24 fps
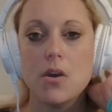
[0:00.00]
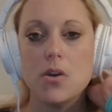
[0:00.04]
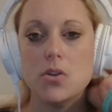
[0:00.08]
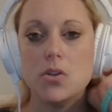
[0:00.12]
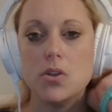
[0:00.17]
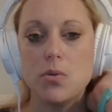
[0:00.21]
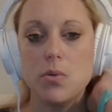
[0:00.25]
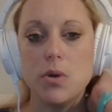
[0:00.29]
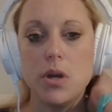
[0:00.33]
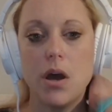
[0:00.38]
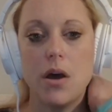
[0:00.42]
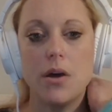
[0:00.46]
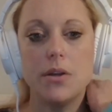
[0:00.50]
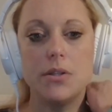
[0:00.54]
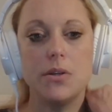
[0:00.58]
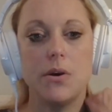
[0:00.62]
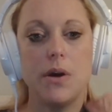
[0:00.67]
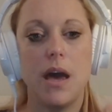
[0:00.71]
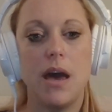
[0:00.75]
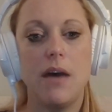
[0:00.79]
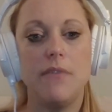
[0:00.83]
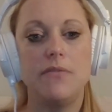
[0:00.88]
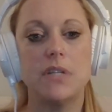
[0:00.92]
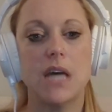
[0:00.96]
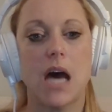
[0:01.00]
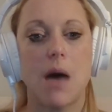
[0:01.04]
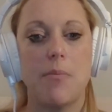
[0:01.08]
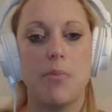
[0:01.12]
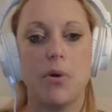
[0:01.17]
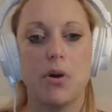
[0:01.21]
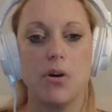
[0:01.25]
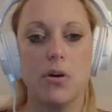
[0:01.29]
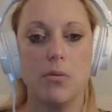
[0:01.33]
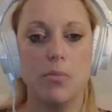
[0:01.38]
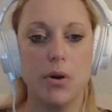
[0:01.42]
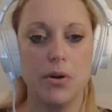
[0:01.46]
So we also have
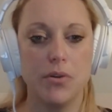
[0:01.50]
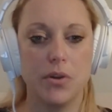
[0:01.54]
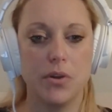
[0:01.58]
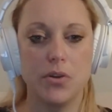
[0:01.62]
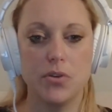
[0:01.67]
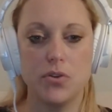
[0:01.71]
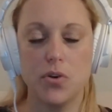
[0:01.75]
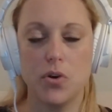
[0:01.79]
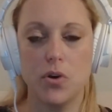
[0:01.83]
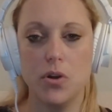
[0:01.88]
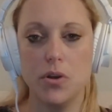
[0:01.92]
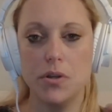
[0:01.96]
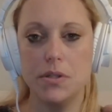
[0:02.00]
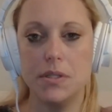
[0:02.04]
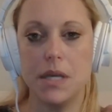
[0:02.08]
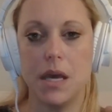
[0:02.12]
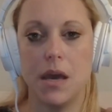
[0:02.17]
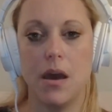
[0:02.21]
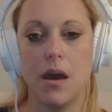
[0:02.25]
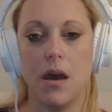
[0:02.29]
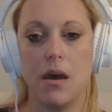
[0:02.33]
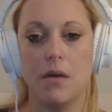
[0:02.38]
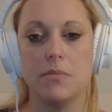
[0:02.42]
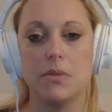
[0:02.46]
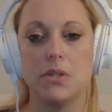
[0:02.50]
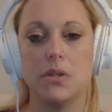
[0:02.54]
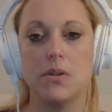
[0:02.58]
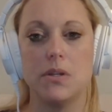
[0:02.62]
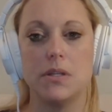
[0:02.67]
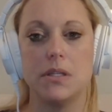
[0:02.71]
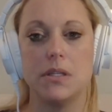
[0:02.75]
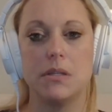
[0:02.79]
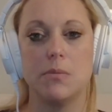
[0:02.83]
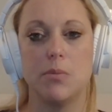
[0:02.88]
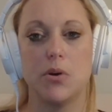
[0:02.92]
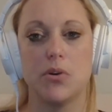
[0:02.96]
topical birth controls. So
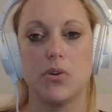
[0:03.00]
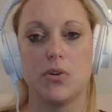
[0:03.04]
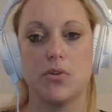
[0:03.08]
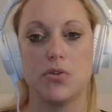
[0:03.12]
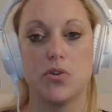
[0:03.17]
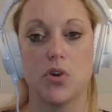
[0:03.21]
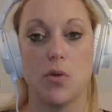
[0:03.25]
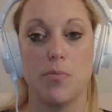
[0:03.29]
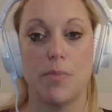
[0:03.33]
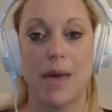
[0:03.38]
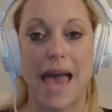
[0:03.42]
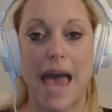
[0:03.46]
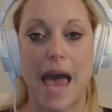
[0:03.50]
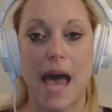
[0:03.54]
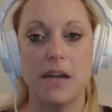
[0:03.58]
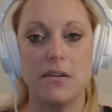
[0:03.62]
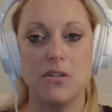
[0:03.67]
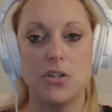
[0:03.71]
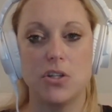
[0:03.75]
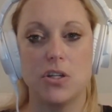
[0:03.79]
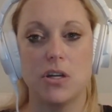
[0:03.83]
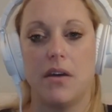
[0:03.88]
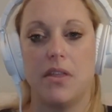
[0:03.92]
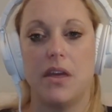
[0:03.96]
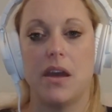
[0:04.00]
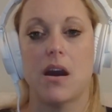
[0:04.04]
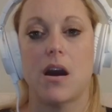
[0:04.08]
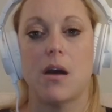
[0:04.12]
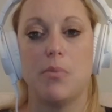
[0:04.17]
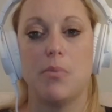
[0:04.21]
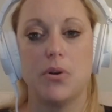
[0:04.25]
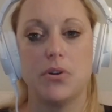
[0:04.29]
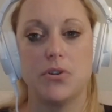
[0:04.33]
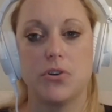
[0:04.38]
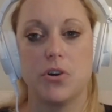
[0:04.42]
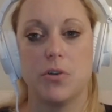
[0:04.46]
this is a birth control patch. They are
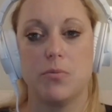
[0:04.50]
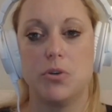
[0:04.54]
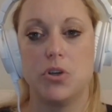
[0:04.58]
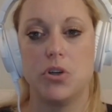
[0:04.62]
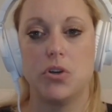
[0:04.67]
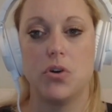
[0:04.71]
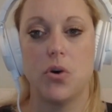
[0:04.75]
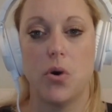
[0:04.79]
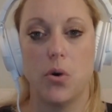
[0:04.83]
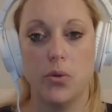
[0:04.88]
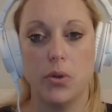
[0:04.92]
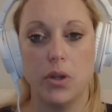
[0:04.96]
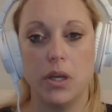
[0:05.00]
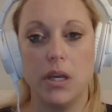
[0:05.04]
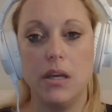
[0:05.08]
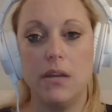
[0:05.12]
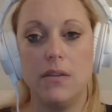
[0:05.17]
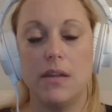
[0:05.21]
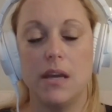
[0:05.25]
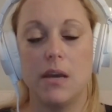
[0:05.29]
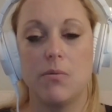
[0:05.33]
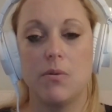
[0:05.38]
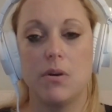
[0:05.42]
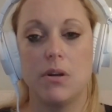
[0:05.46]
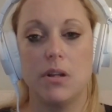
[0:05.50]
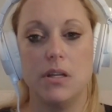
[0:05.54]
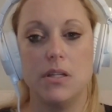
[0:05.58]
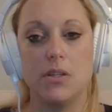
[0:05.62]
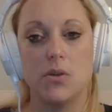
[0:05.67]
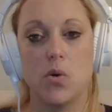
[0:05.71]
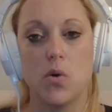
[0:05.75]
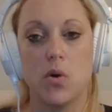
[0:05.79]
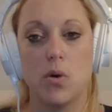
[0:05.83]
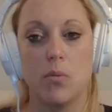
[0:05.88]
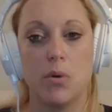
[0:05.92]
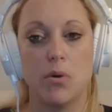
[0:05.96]
prescription only. They
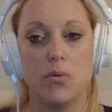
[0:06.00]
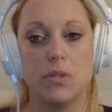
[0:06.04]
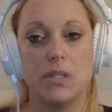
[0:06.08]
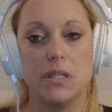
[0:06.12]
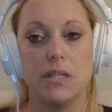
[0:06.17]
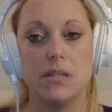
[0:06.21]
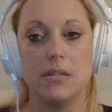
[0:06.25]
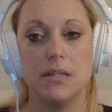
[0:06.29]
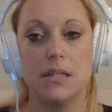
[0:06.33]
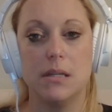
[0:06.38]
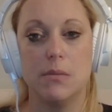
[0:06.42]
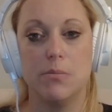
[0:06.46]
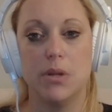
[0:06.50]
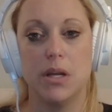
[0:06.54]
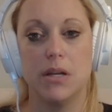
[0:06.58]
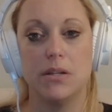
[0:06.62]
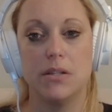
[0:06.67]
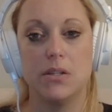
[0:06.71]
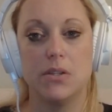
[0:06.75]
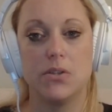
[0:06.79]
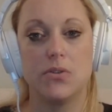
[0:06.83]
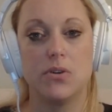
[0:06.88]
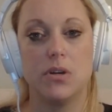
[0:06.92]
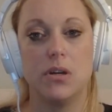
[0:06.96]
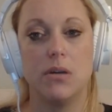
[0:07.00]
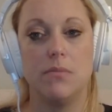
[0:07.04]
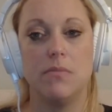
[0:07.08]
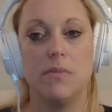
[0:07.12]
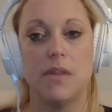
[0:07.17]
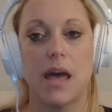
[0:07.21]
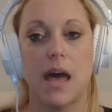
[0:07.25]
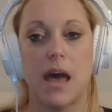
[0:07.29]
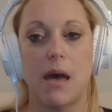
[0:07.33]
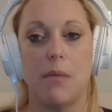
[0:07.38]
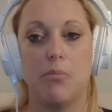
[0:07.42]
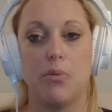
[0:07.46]
release hormones into the bloodstream
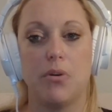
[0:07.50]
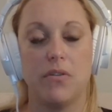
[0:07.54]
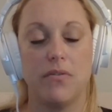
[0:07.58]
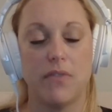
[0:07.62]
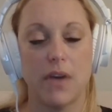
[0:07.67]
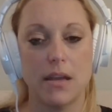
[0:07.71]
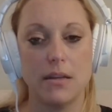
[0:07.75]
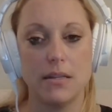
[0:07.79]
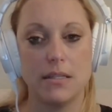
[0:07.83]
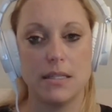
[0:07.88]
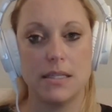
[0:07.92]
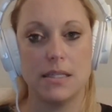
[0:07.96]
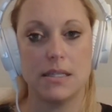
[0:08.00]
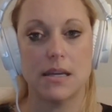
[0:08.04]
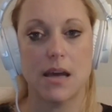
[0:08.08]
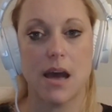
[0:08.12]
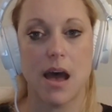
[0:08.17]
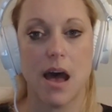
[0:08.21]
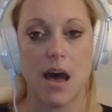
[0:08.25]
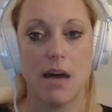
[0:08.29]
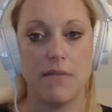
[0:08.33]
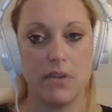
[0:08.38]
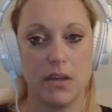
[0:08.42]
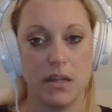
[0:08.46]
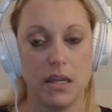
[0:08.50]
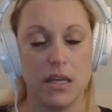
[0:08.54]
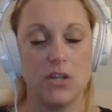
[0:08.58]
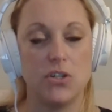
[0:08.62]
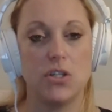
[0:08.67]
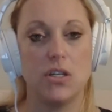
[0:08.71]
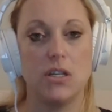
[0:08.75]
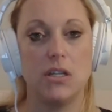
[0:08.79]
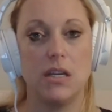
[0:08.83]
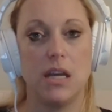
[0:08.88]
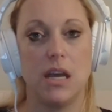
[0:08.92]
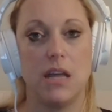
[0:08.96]
that prevent
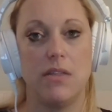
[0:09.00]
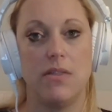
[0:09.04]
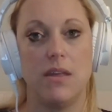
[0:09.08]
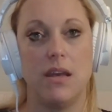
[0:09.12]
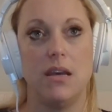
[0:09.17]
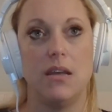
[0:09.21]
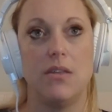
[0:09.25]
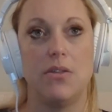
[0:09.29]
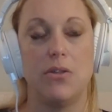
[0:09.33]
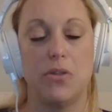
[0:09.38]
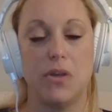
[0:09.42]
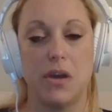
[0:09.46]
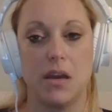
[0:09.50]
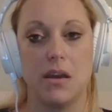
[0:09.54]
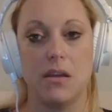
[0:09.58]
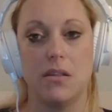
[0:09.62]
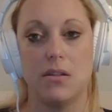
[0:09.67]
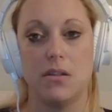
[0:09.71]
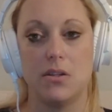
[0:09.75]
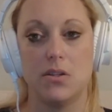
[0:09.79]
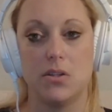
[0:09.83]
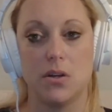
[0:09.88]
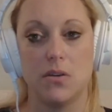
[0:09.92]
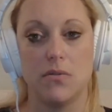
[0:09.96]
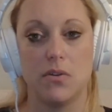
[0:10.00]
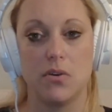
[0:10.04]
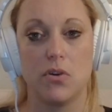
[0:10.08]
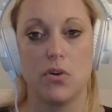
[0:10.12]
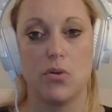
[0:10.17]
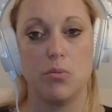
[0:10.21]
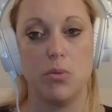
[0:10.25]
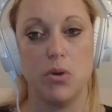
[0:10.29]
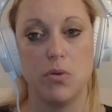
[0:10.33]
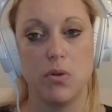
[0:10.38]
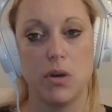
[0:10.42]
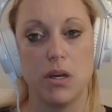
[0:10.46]
ovulation, and they thicken the
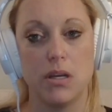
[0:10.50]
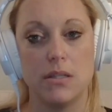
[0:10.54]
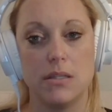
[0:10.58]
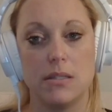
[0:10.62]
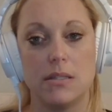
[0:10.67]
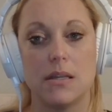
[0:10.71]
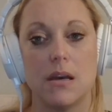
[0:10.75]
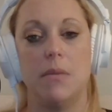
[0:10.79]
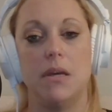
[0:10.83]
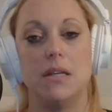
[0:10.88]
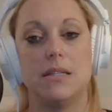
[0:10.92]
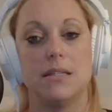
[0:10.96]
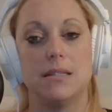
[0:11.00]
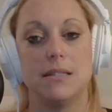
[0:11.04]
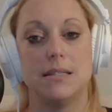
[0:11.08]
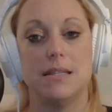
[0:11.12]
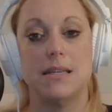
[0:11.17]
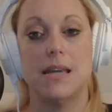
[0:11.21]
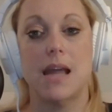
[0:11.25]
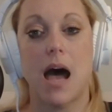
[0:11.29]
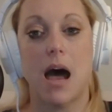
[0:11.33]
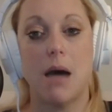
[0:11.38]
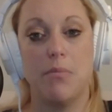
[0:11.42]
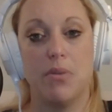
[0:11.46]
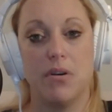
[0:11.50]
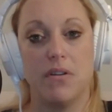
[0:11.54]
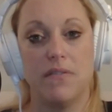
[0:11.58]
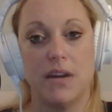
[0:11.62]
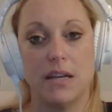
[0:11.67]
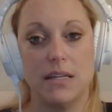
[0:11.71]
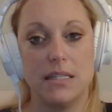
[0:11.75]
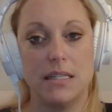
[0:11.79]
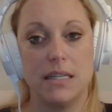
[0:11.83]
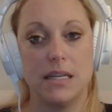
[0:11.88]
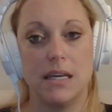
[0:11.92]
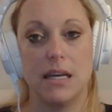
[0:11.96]
cervical mucus. It does not
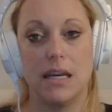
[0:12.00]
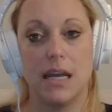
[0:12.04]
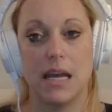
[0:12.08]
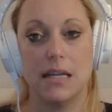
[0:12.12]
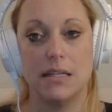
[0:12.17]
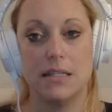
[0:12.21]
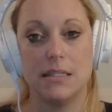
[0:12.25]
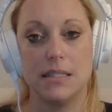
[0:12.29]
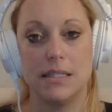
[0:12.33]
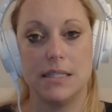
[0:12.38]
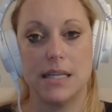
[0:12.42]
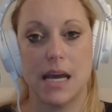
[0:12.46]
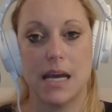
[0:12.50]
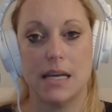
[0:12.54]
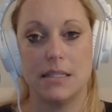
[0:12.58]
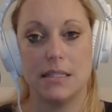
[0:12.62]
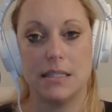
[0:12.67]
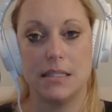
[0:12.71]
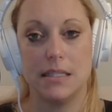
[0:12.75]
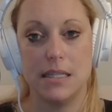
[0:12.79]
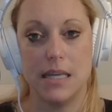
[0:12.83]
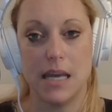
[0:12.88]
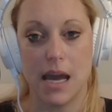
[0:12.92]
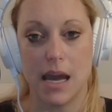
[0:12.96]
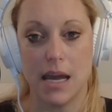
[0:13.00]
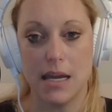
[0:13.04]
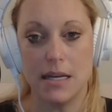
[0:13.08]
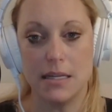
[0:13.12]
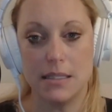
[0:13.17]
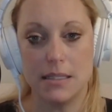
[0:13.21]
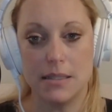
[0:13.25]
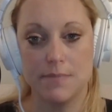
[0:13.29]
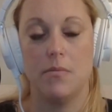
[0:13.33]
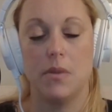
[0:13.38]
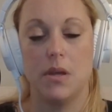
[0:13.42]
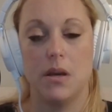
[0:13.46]
prevent against
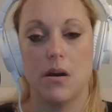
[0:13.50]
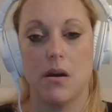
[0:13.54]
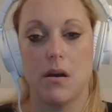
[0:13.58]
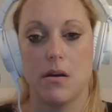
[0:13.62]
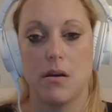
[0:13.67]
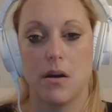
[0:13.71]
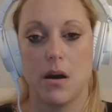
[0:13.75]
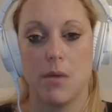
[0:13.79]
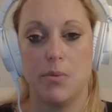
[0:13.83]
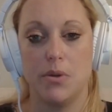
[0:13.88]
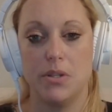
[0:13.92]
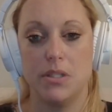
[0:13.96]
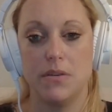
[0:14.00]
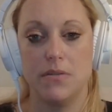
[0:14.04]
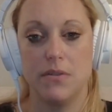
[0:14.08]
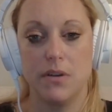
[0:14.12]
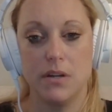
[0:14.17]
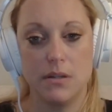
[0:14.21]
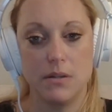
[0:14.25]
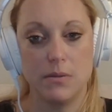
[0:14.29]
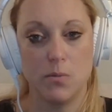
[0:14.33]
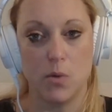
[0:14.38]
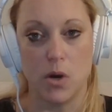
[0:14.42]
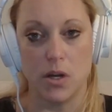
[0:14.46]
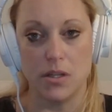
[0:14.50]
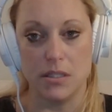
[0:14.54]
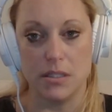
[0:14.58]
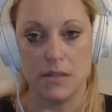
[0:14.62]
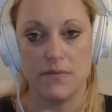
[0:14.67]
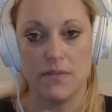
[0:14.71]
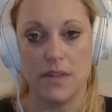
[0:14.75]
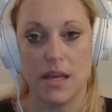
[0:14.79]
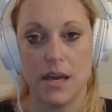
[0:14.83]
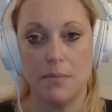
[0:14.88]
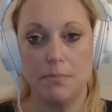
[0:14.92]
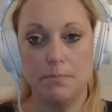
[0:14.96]
STIs. There are a couple different ones
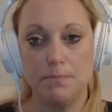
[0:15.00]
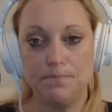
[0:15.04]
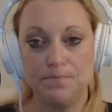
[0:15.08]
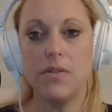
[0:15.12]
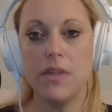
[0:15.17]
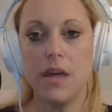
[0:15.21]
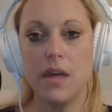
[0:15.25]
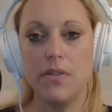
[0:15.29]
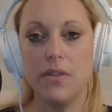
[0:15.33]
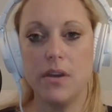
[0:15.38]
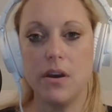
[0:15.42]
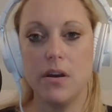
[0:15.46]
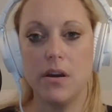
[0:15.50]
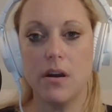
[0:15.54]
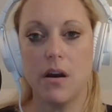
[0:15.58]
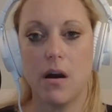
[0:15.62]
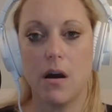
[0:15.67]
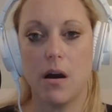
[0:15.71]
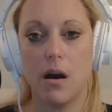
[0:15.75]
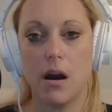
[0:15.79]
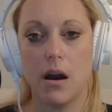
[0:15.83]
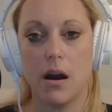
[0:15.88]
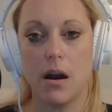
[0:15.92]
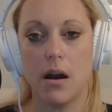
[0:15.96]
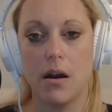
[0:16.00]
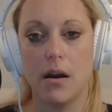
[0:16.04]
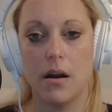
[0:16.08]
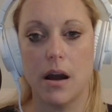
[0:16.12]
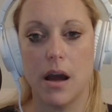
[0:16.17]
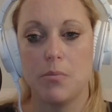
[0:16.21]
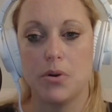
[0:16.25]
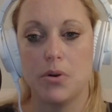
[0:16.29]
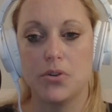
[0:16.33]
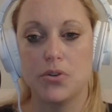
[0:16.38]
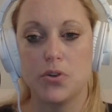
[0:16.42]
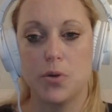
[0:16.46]
of them. Then there are
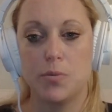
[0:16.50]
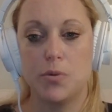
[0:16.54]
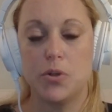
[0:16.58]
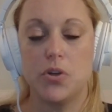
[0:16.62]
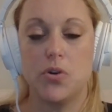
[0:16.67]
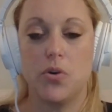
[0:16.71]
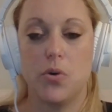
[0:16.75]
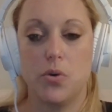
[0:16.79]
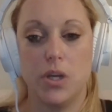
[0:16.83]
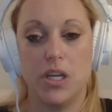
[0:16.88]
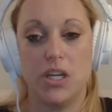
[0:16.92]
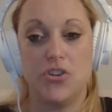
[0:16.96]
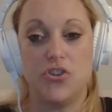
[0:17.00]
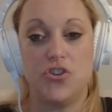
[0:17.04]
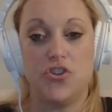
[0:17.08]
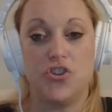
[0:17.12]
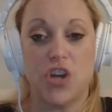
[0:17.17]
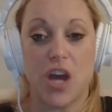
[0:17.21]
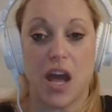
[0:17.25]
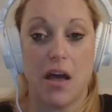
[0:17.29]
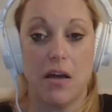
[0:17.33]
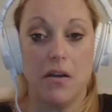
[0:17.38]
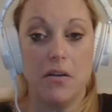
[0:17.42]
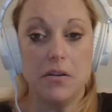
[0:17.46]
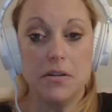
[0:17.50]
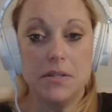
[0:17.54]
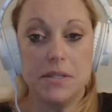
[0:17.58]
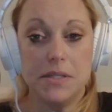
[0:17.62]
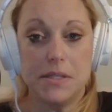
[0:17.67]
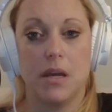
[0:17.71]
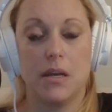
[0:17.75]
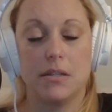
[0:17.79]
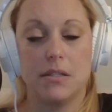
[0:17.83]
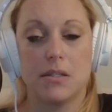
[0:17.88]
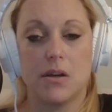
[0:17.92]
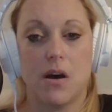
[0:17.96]
prescription only gels.
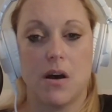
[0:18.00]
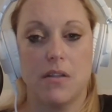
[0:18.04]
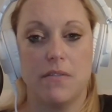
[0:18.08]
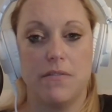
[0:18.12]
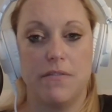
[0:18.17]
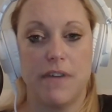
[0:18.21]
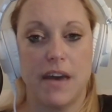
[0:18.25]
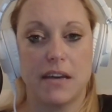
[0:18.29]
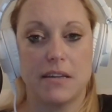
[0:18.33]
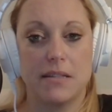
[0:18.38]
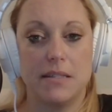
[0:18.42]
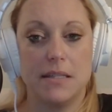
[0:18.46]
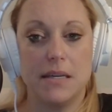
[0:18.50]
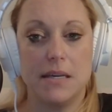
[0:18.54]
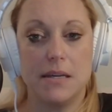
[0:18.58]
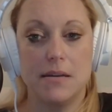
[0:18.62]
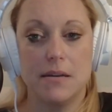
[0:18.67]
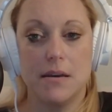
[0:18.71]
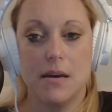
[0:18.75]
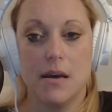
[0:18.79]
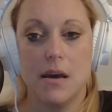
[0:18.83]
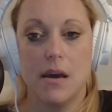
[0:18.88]
It's called Phexxi.